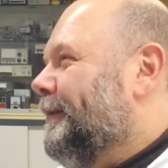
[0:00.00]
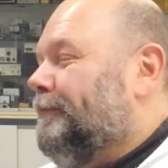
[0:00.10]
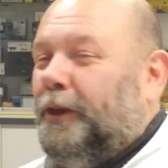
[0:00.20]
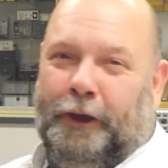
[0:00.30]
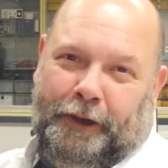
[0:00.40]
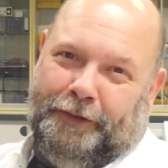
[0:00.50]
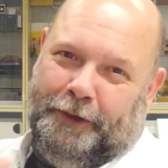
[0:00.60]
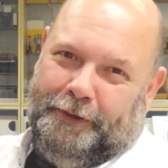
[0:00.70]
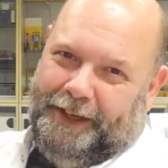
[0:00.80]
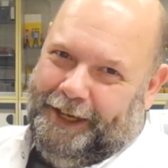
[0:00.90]
All of
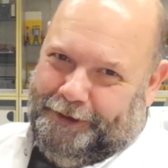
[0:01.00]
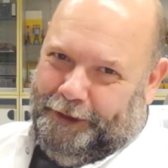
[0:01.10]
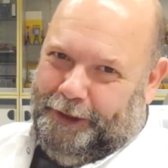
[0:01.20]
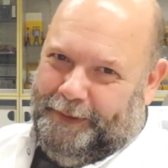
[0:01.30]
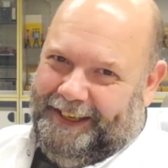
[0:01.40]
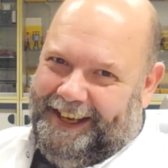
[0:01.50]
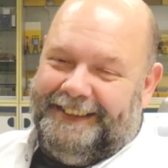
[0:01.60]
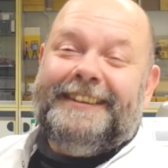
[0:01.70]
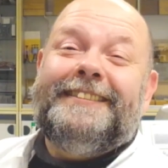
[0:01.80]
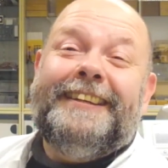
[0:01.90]
you, enjoy your weekend.
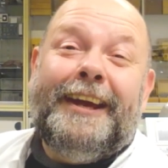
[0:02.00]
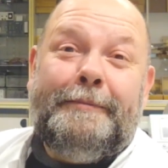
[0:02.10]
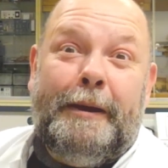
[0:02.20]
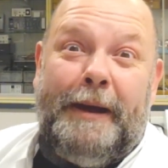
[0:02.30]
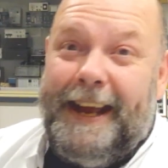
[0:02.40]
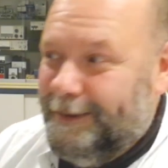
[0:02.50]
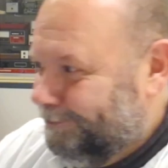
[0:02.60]
See ya. Bye bye.